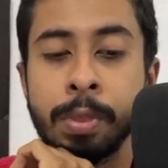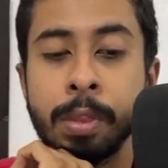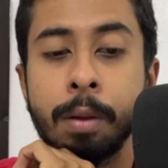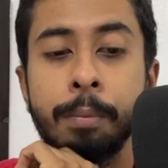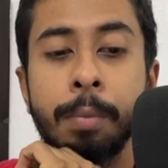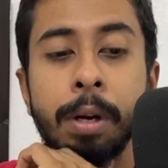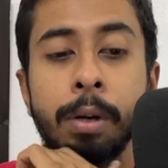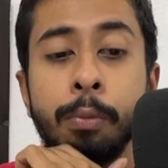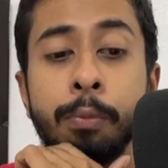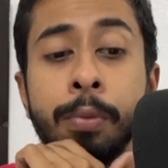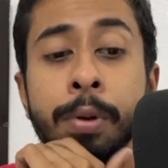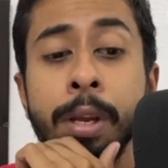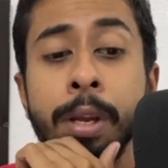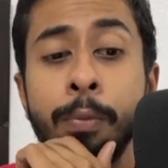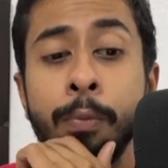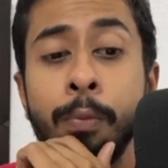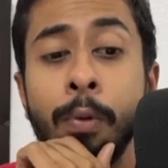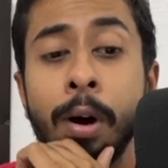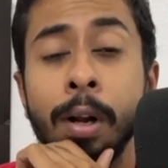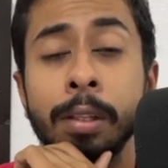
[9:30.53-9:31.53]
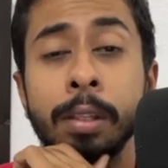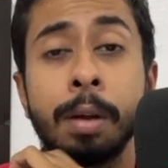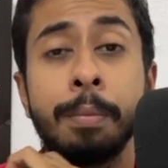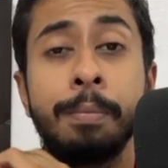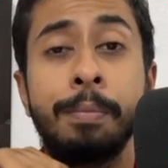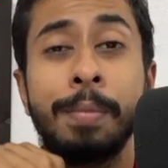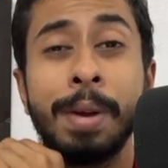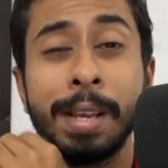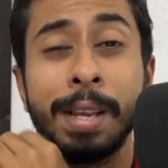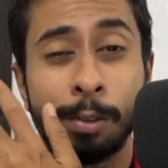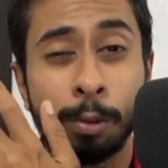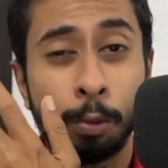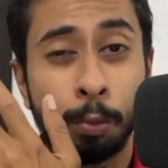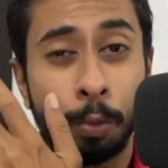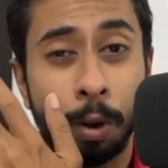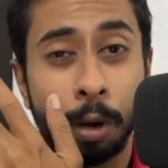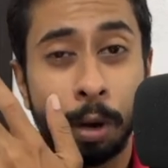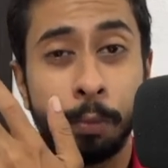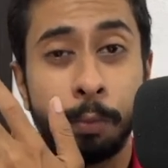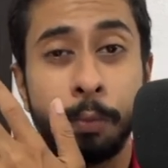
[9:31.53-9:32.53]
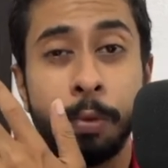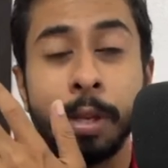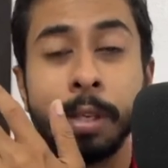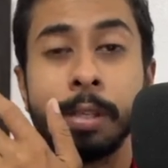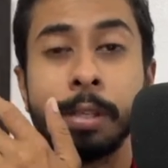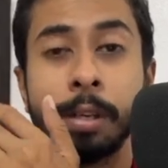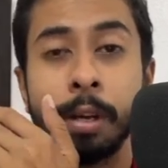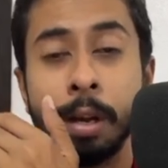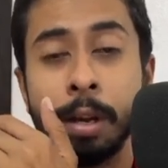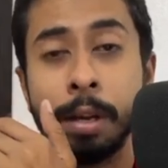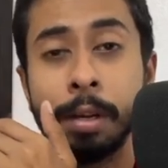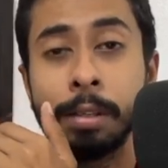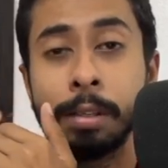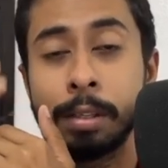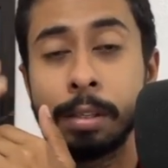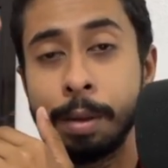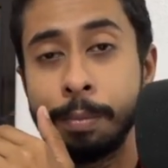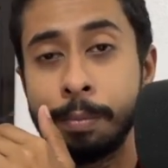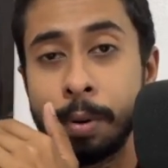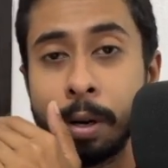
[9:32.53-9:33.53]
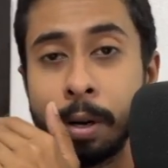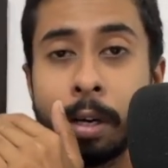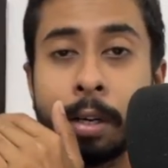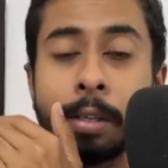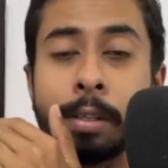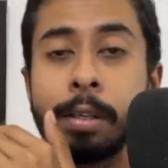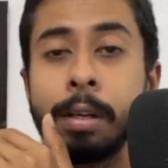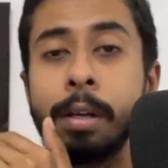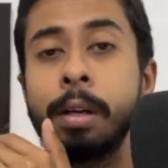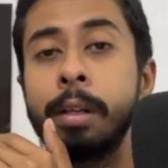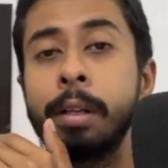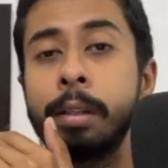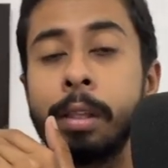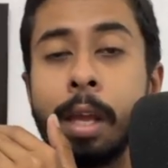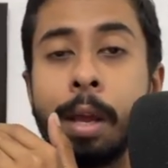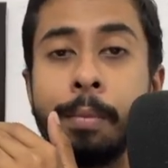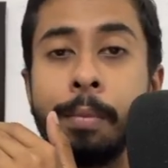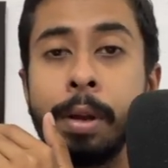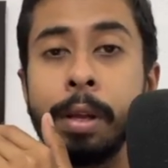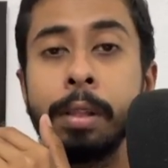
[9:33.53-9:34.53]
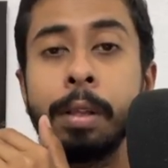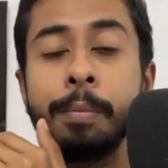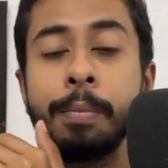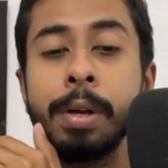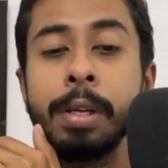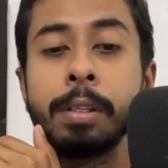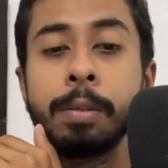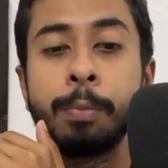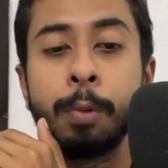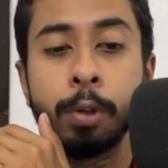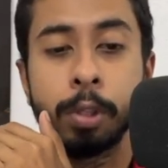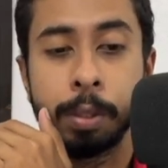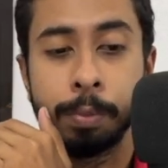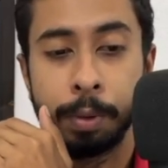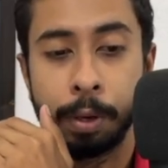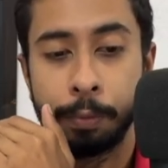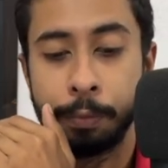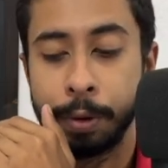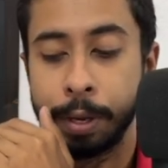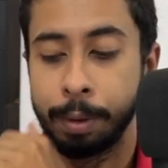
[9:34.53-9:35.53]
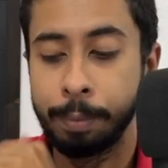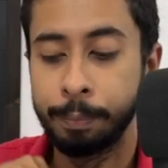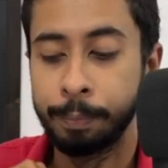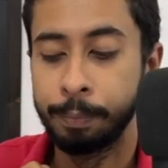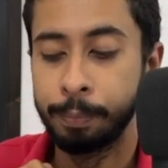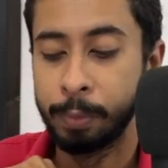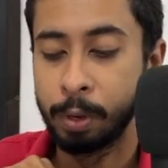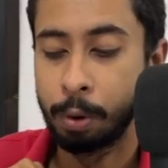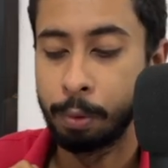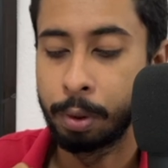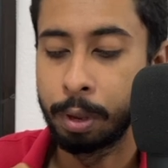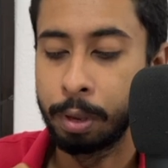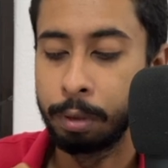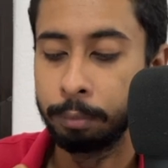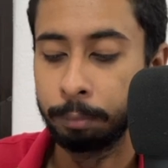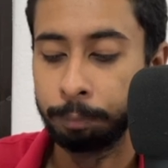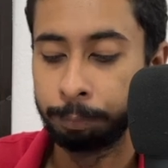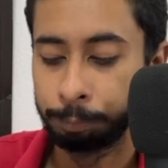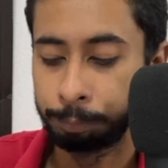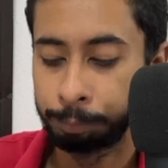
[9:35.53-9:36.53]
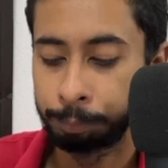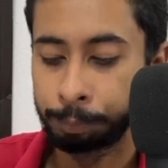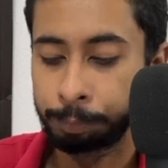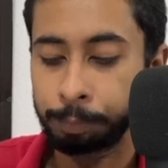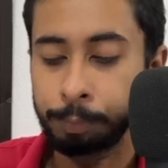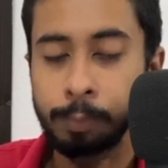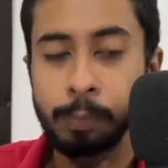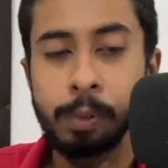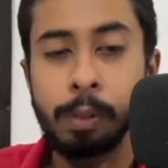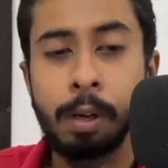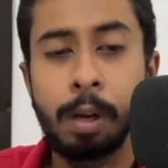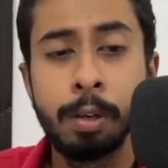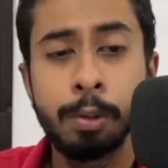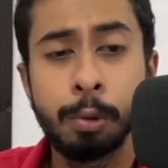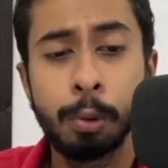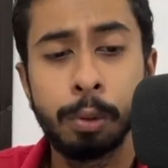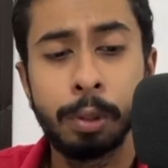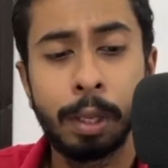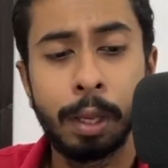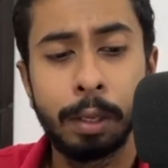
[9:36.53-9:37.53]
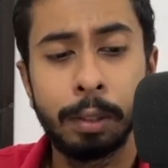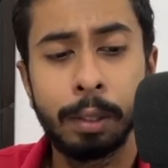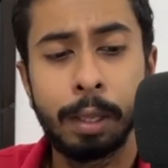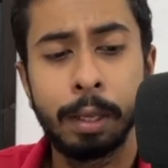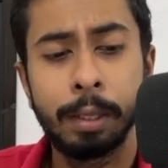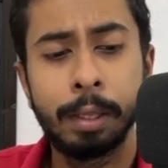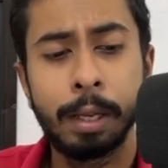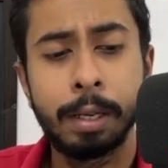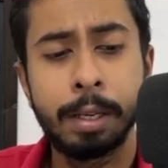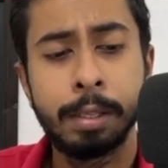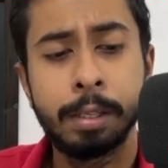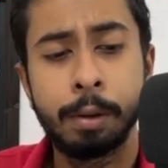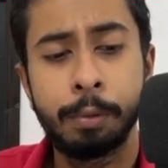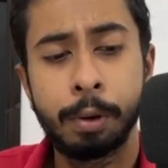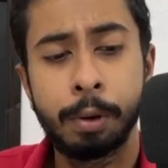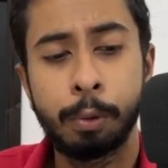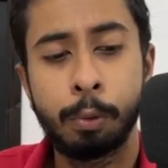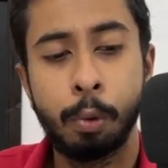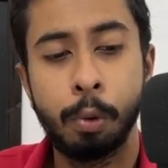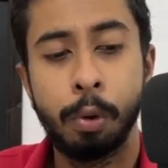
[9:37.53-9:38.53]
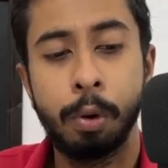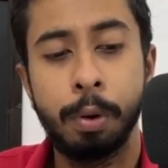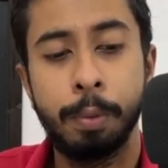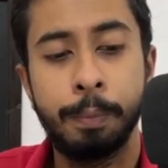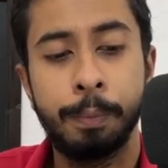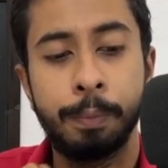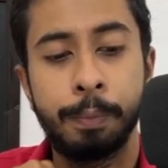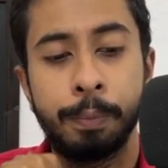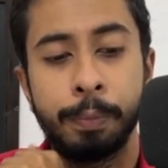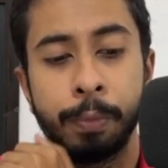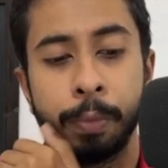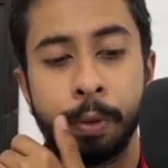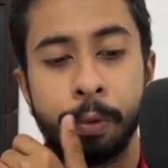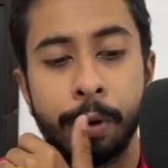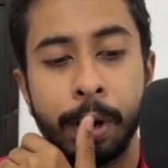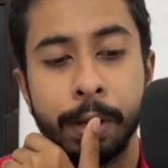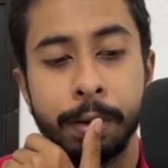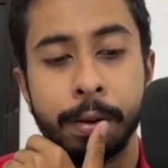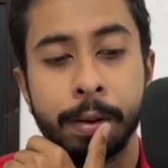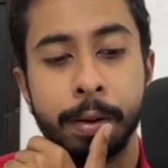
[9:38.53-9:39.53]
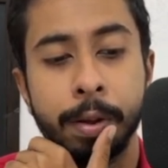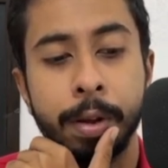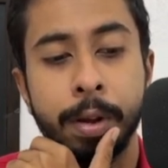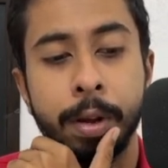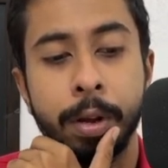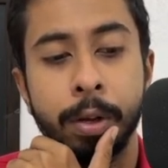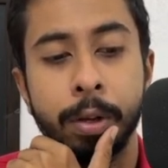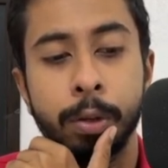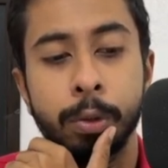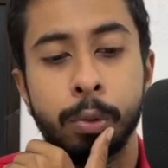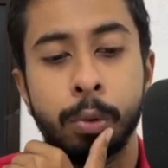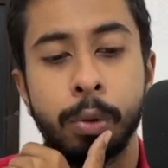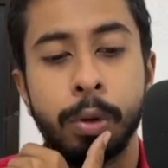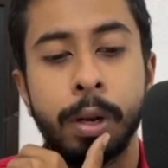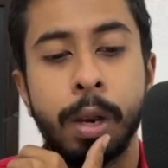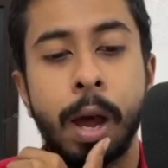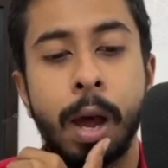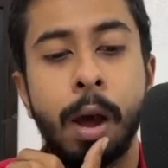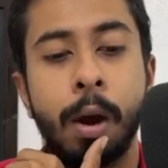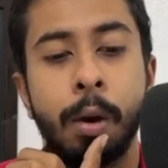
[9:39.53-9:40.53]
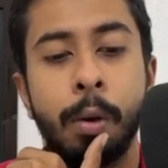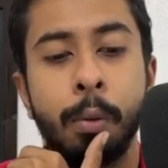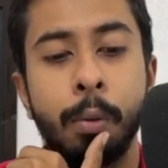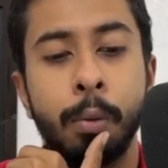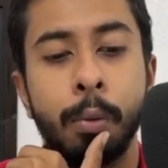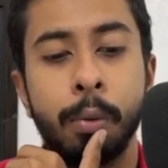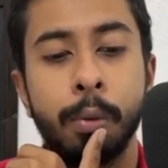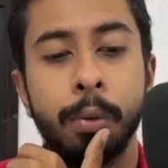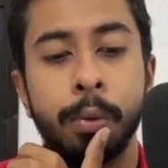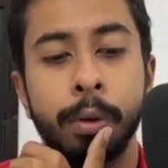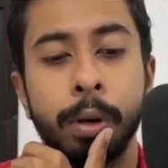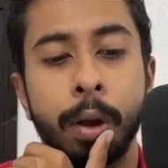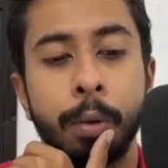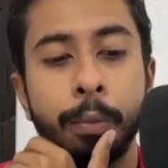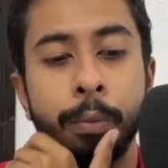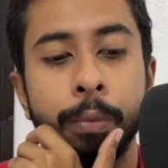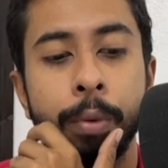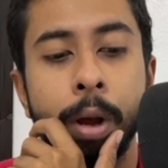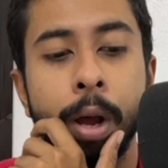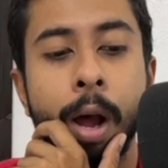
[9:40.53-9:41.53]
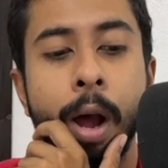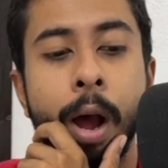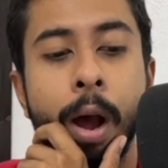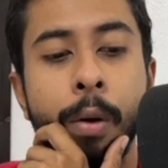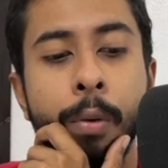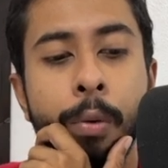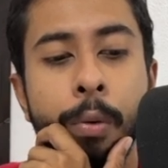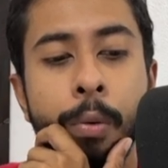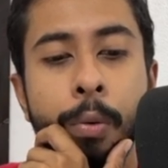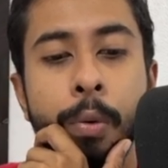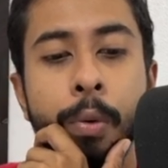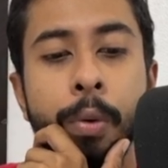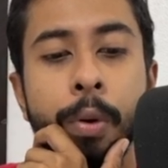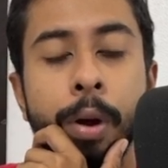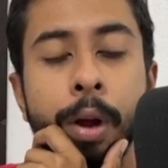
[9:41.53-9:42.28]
but we want the best one which separates them in the best possible way. Okay, so that is our goal, right? So now how